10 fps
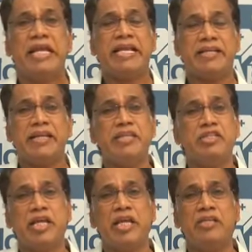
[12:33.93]
At any
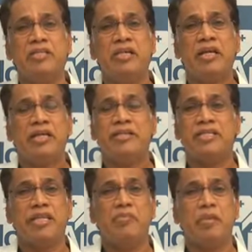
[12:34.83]
stage,
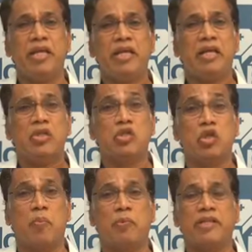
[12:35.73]
this can be
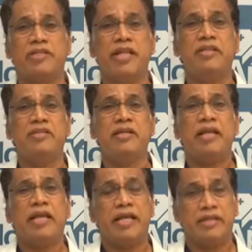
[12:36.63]
stopped, in the sense,
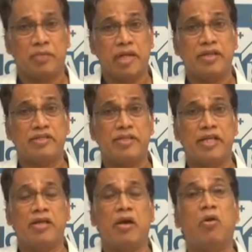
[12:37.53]
the
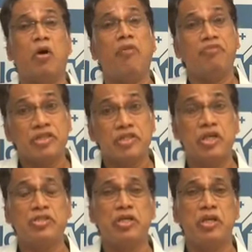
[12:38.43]
pre-anesthetic or after
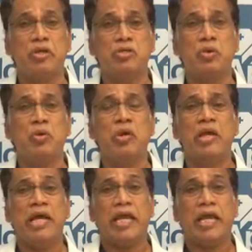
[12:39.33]
surgery also,